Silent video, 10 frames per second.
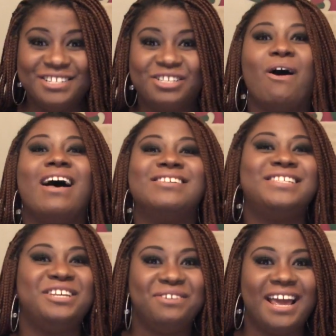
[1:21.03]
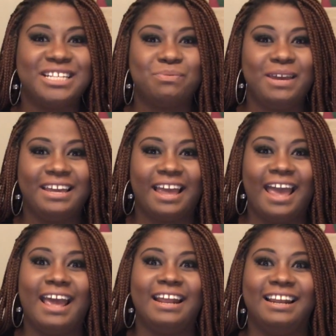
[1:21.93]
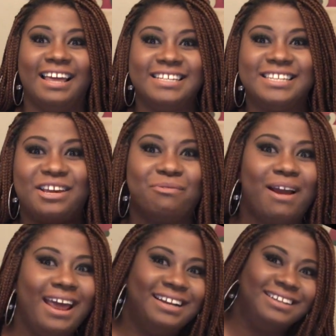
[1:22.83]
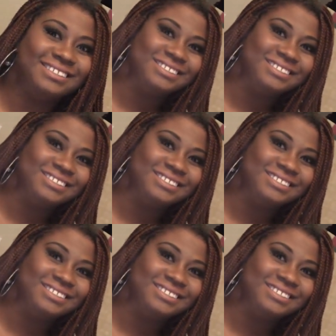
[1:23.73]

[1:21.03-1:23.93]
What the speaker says: So I'll see you next week, and let's get ready.